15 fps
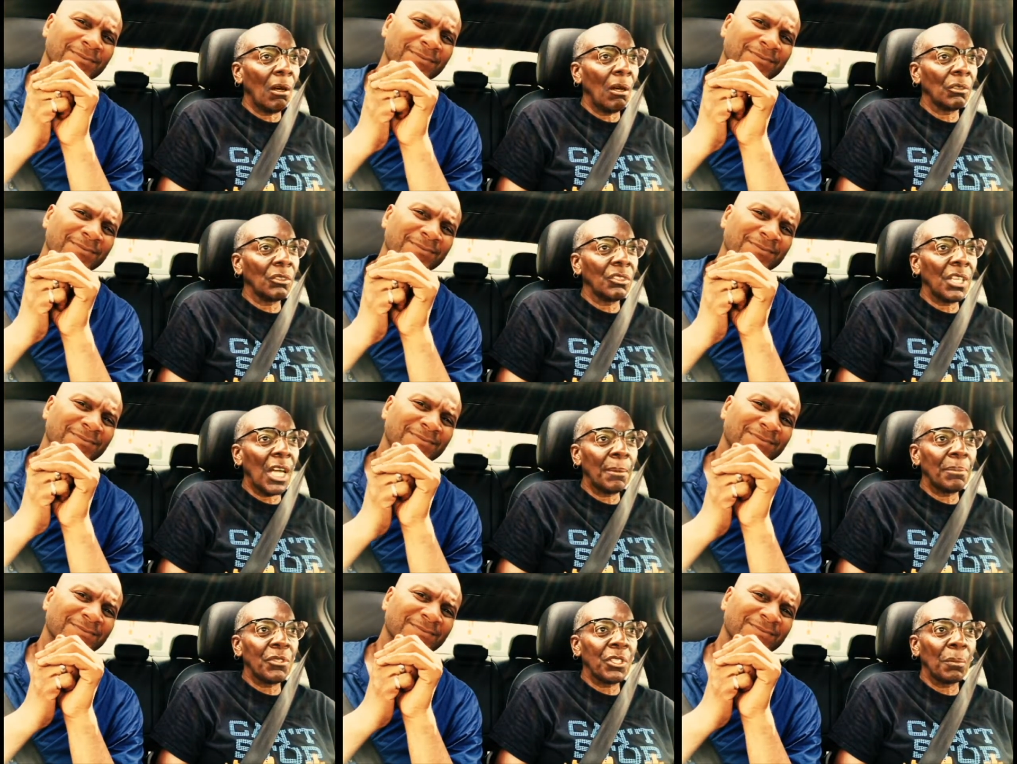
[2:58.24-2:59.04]
Speaker 1: all
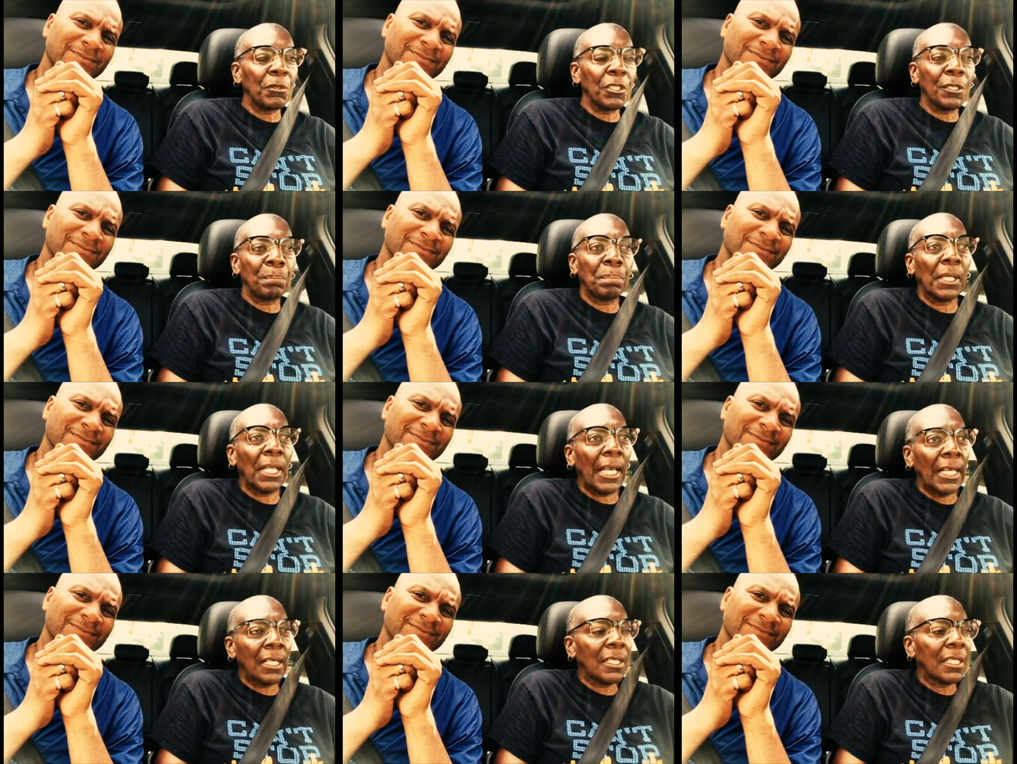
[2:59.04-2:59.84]
types of
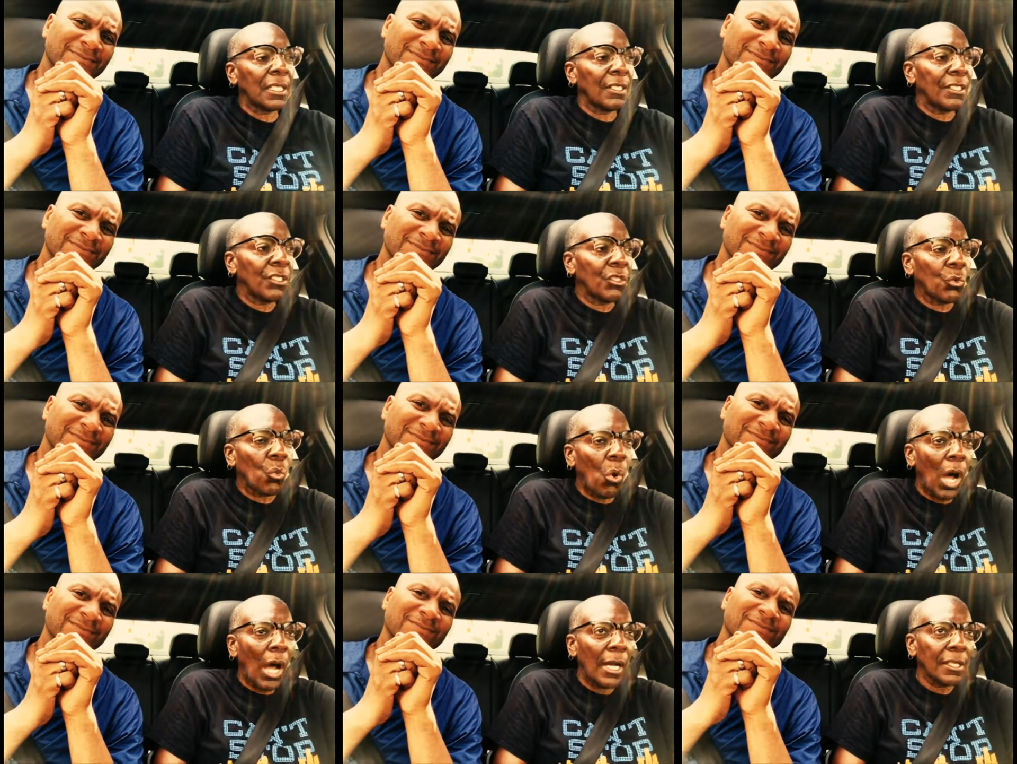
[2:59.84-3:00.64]
planks and
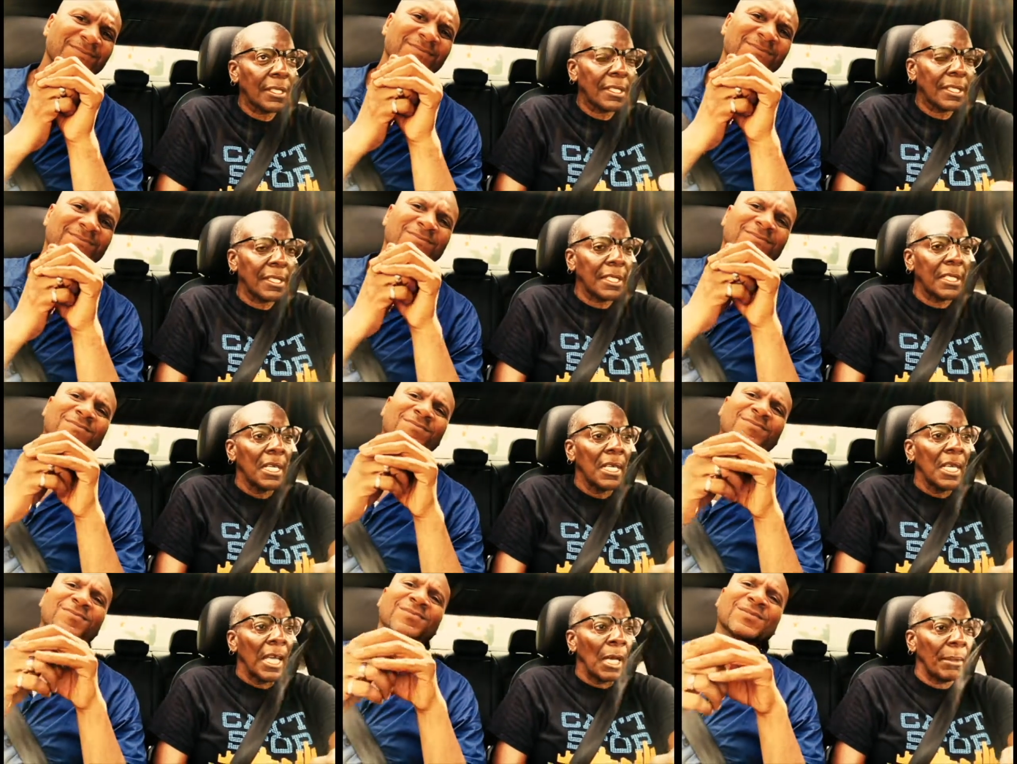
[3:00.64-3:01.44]
squats, and
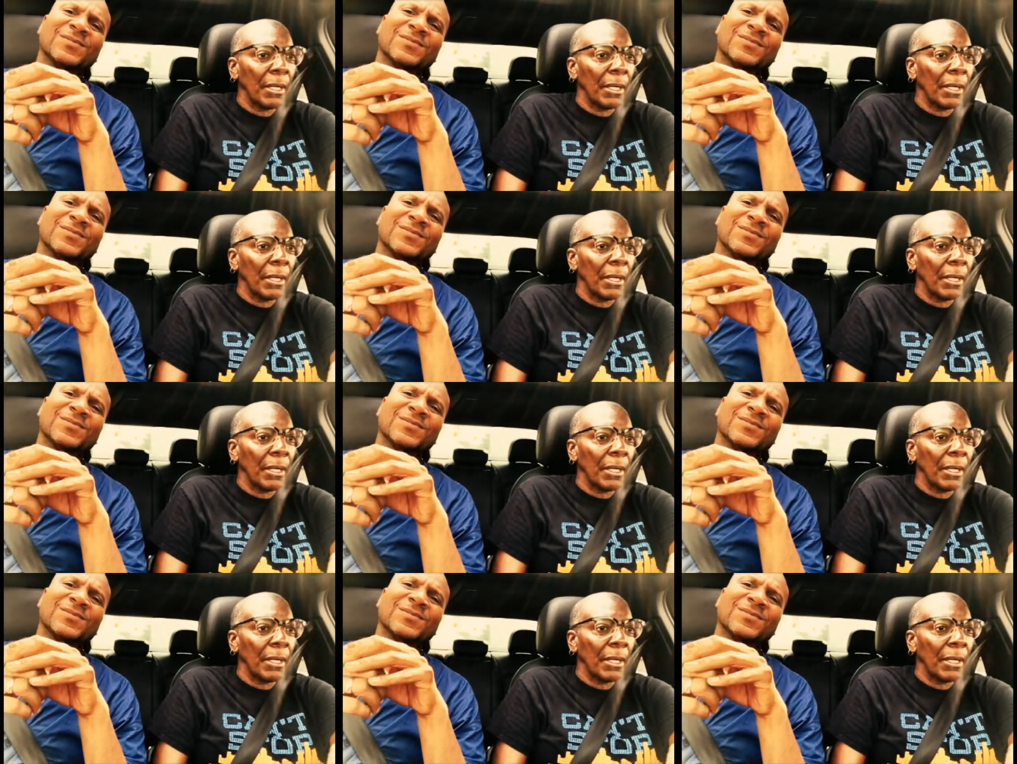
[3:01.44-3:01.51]
and